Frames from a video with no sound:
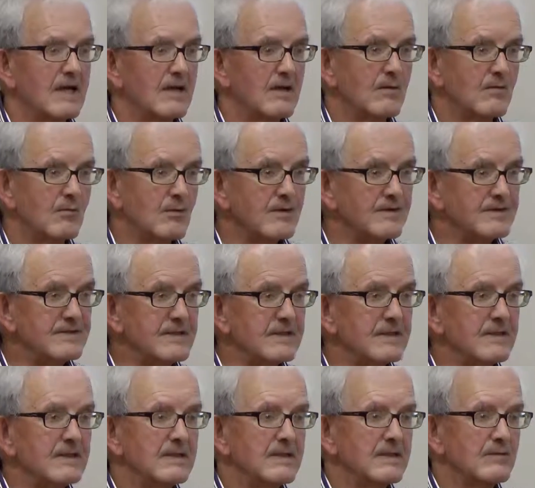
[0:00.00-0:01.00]
One day,
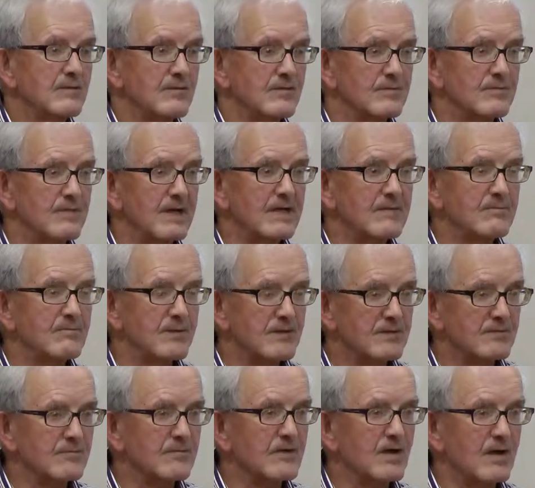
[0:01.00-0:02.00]
there was a man with him
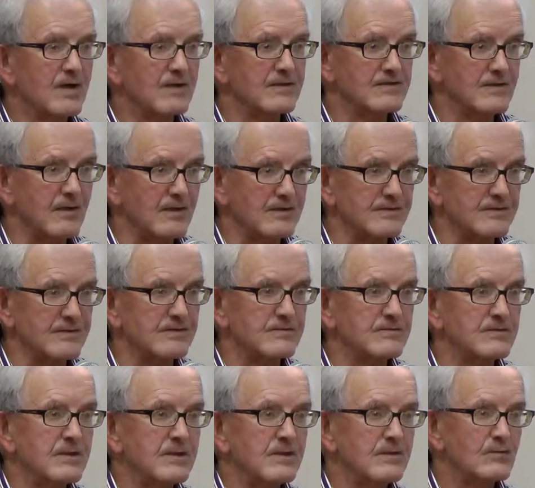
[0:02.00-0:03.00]
called Dalton,
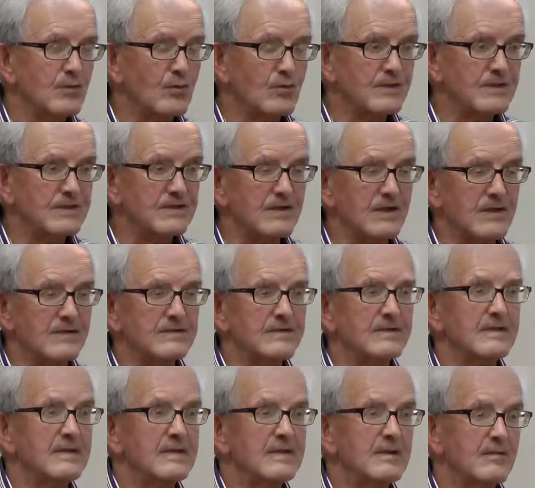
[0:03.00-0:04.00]
Tony Dalton.
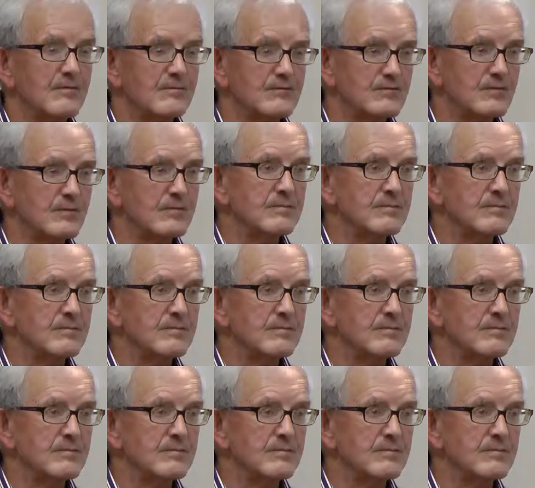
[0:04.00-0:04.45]
He was from